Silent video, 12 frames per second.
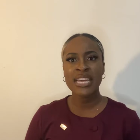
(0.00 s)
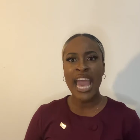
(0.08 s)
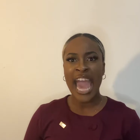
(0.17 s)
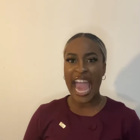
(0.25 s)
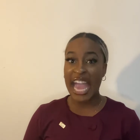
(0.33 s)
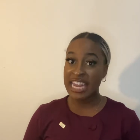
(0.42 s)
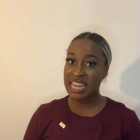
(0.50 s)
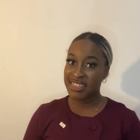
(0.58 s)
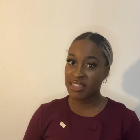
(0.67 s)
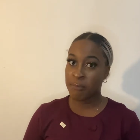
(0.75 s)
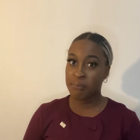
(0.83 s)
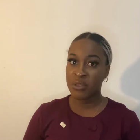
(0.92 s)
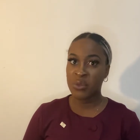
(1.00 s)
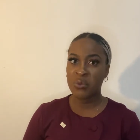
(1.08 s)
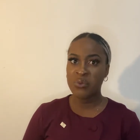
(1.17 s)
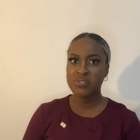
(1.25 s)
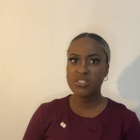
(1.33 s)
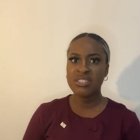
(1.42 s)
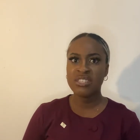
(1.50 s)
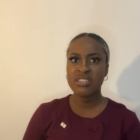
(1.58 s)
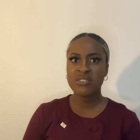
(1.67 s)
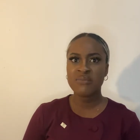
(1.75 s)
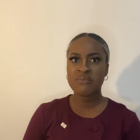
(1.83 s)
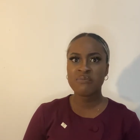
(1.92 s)
Ain't it the blues?
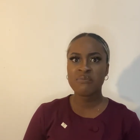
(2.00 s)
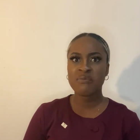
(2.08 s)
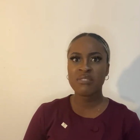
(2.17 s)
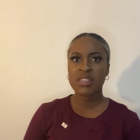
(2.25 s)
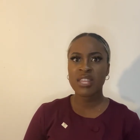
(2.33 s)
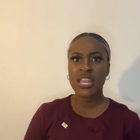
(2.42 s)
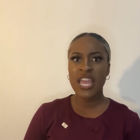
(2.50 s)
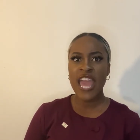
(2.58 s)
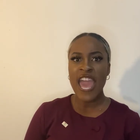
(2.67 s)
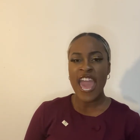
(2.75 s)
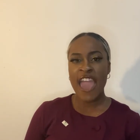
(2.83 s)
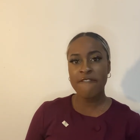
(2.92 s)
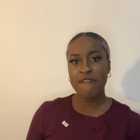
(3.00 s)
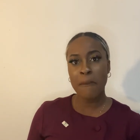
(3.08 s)
If